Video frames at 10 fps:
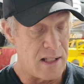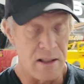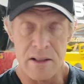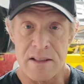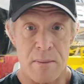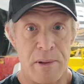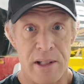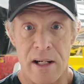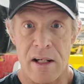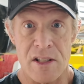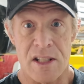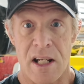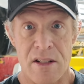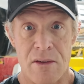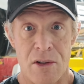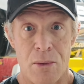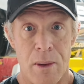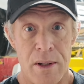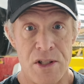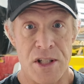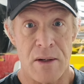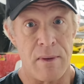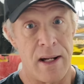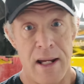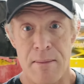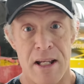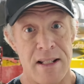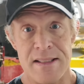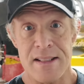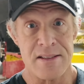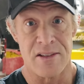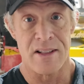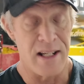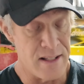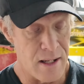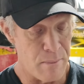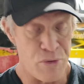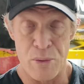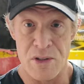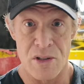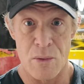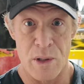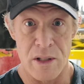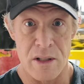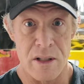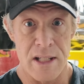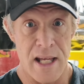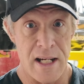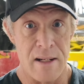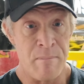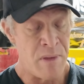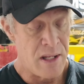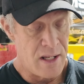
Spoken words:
He looked up in there, just kind of doing a quality check, went, hey man, these things aren't lined up. So we took a really good look at it.